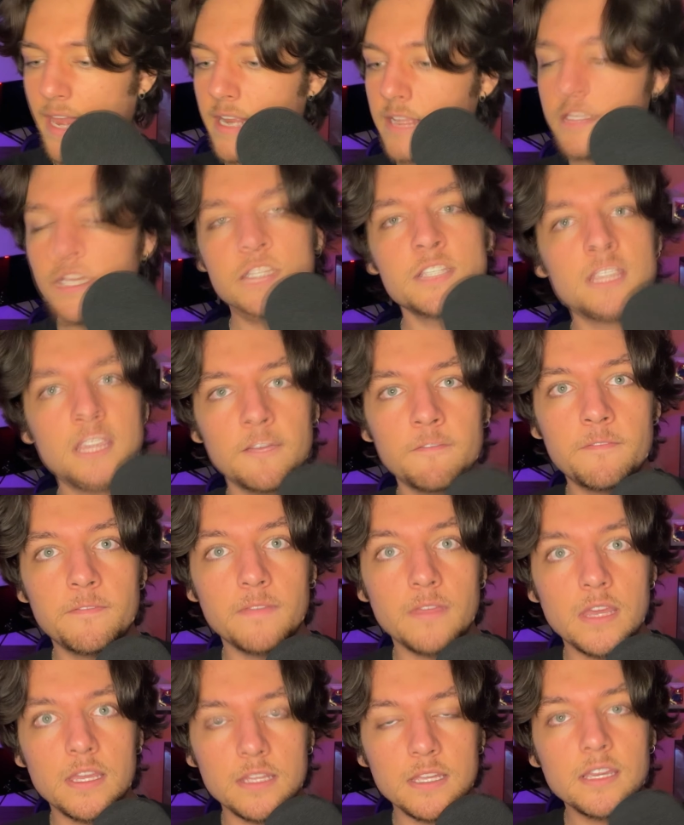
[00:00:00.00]
And it
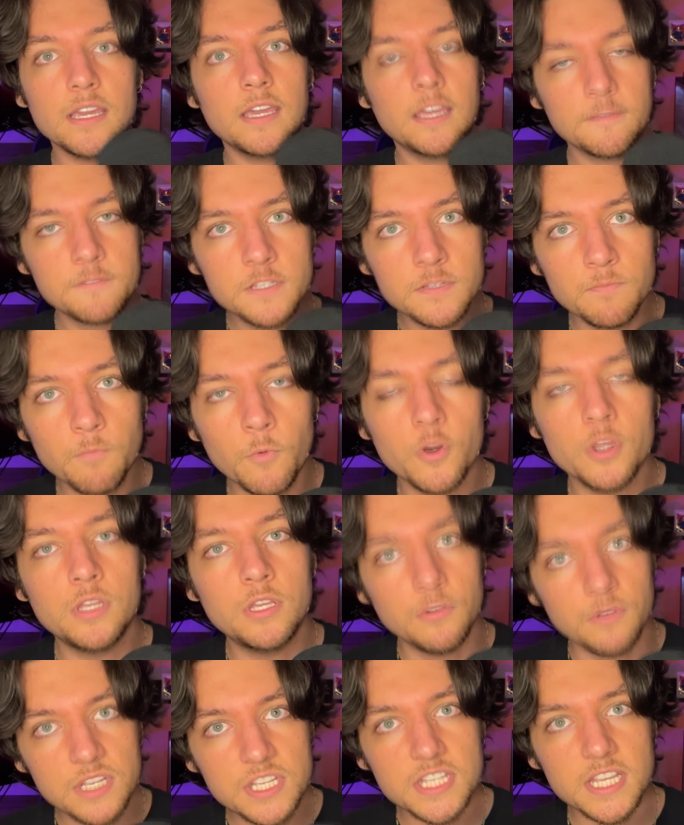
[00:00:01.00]
gives more
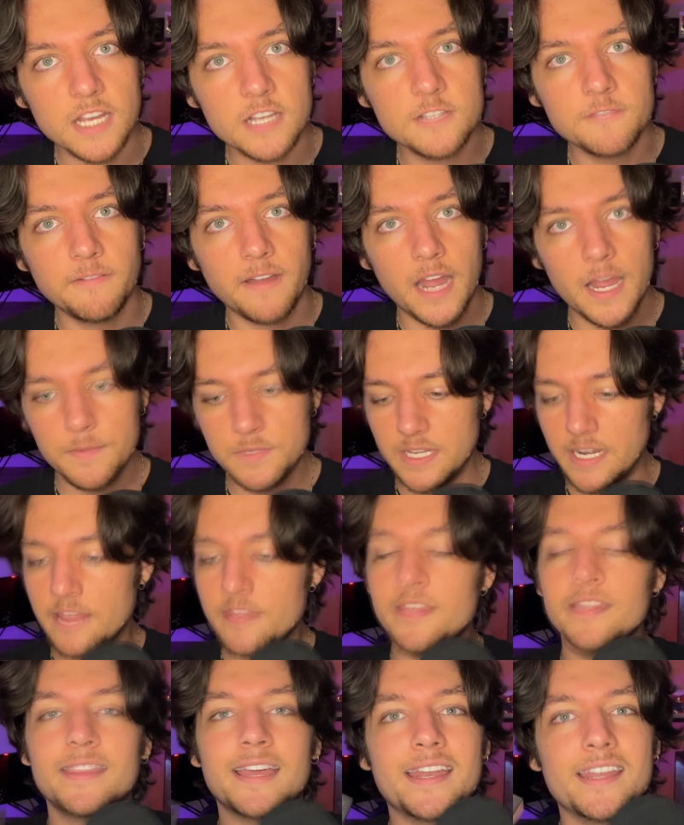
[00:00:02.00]
unisex vibes, and I
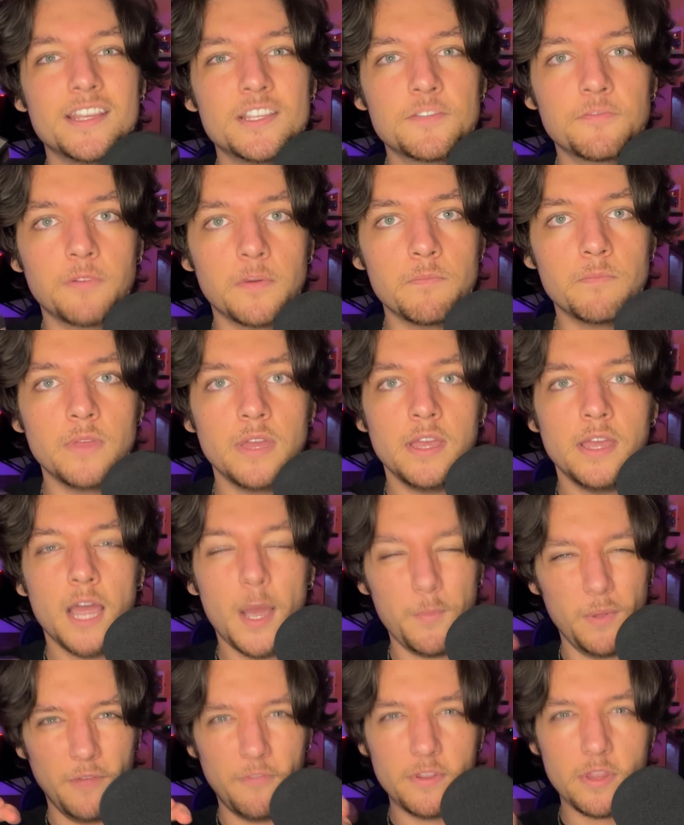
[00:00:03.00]
think that is from,
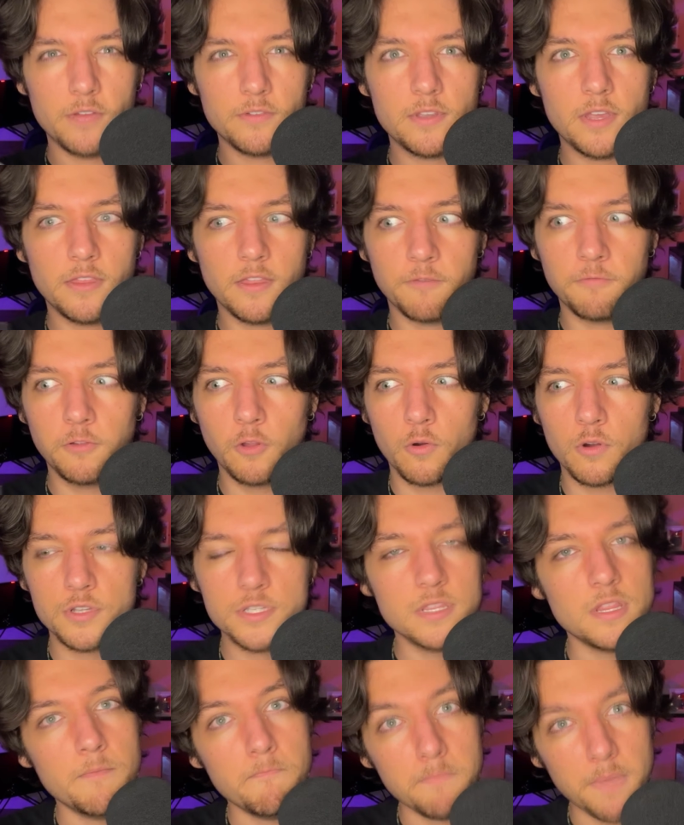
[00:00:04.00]
I believe, the
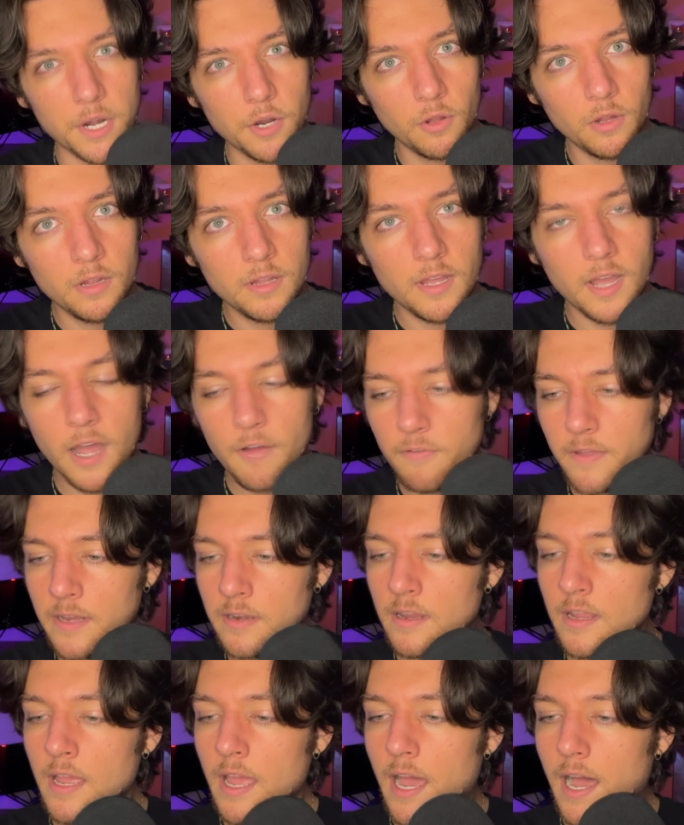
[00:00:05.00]
florals in the middle of
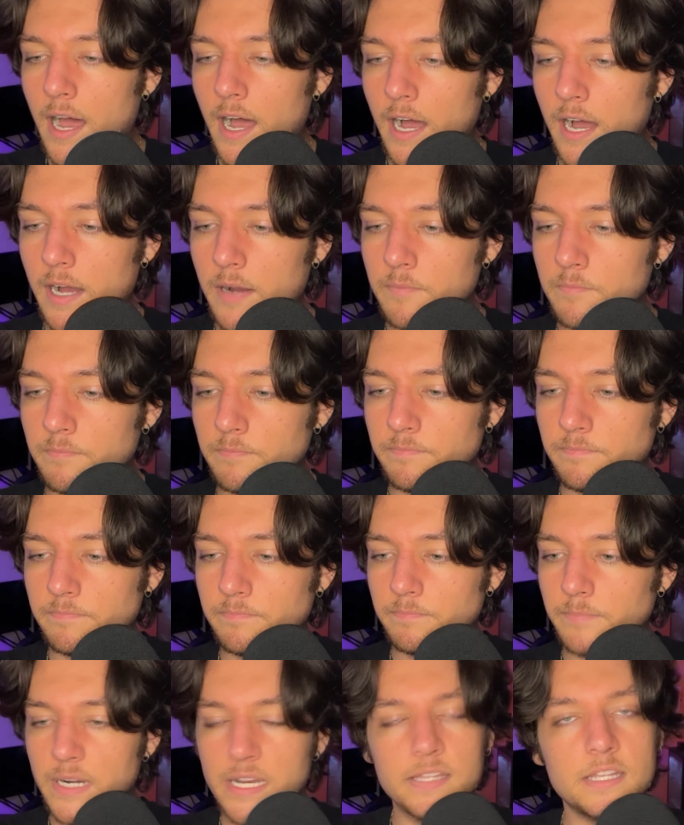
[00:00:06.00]
it.
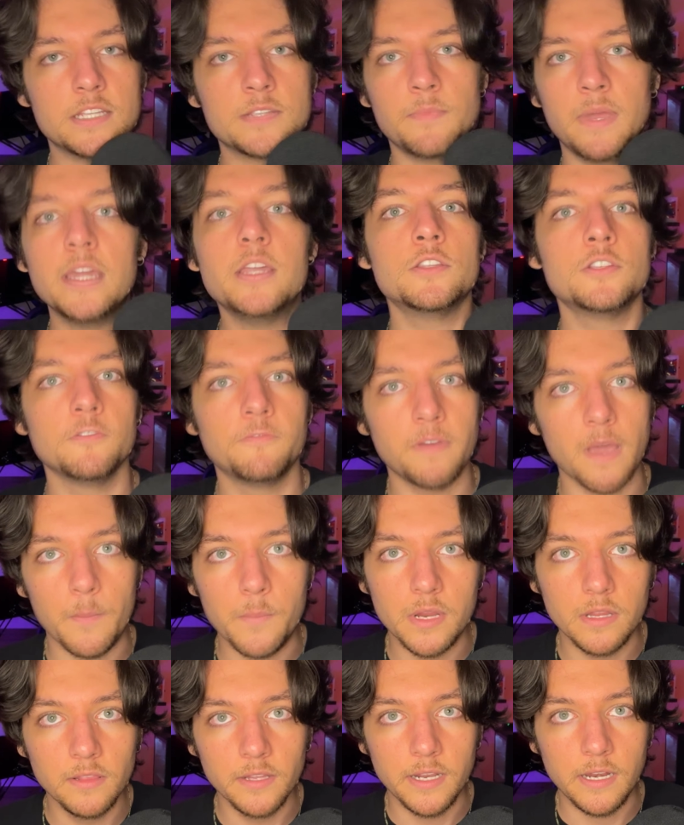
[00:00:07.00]
But it doesn't make it too
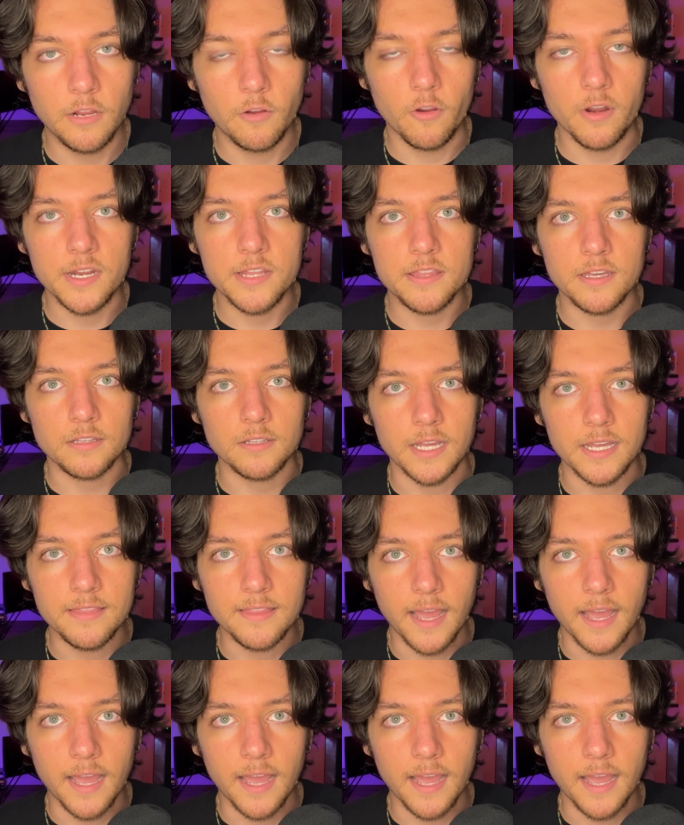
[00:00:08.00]
feminine leaning or anything like